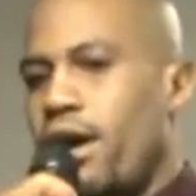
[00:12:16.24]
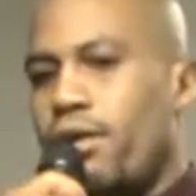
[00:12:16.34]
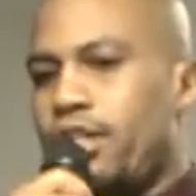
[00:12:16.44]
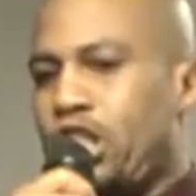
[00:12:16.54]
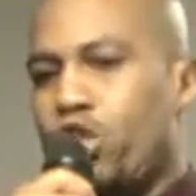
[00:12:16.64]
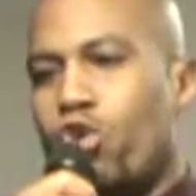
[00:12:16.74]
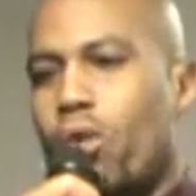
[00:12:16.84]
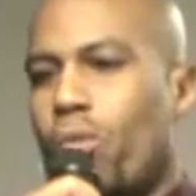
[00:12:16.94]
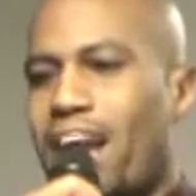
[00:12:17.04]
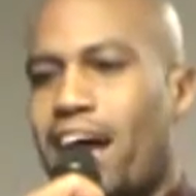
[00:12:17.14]
out and show
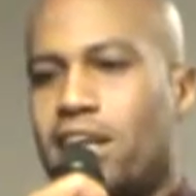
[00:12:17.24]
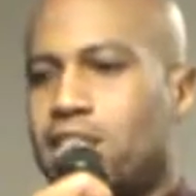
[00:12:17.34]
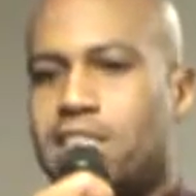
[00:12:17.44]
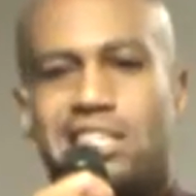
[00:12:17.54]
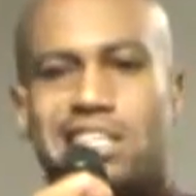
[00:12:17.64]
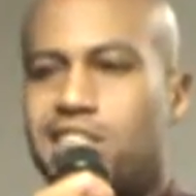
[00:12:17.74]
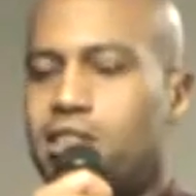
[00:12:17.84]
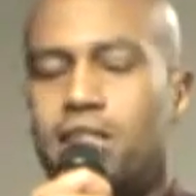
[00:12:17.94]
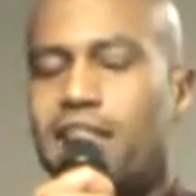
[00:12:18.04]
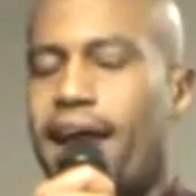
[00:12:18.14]
up when I
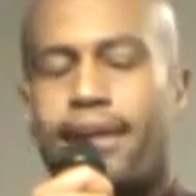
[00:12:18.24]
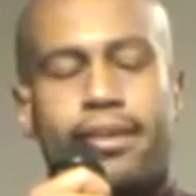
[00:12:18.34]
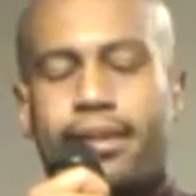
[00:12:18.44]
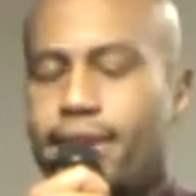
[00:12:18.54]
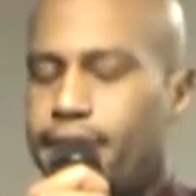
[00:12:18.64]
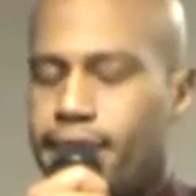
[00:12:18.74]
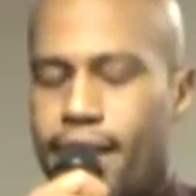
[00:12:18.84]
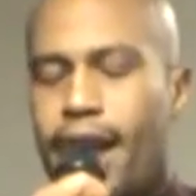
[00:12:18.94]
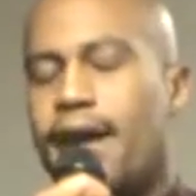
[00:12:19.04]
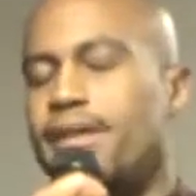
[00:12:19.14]
just like did
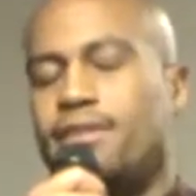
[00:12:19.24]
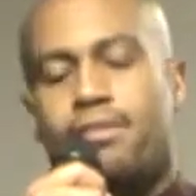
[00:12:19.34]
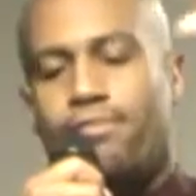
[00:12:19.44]
not